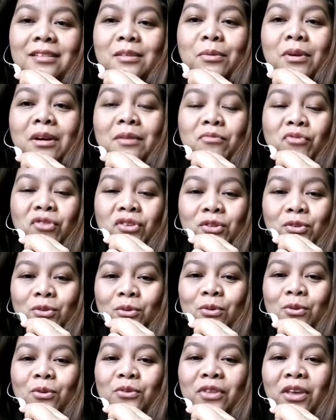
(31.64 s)
sa mga
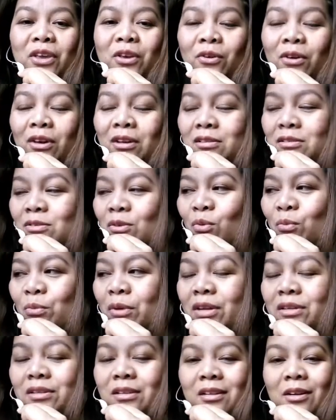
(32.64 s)
video ko. Thank you guys so
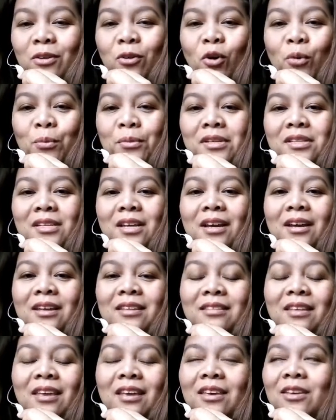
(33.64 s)
much sa nag-comment sa
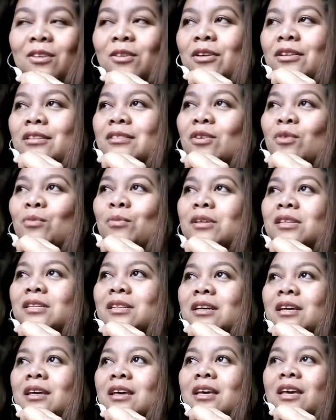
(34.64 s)
akin. Thank you guys so
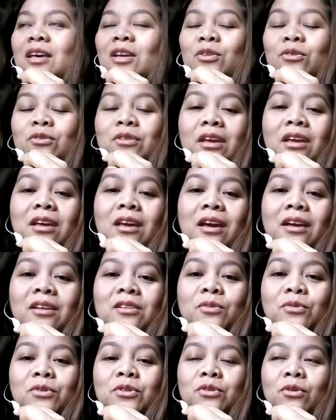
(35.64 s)
much. Today
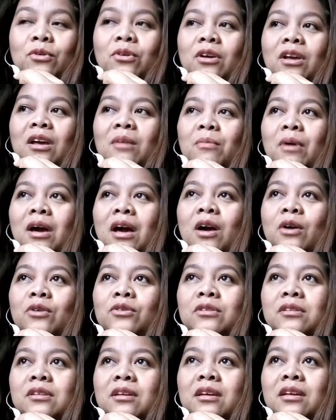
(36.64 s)
guys, we're talking
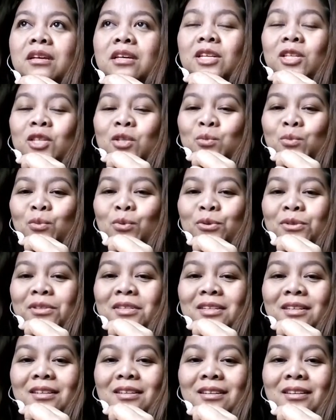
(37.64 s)
about
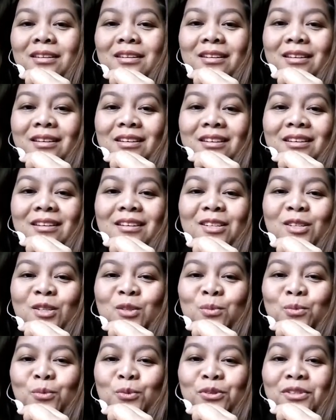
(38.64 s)
smooth.
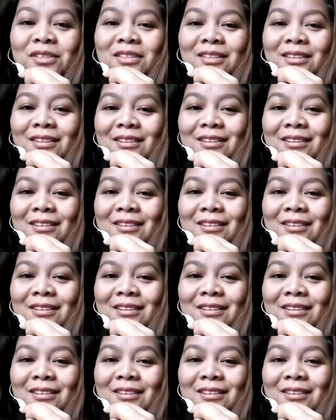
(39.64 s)
Okay, smooth.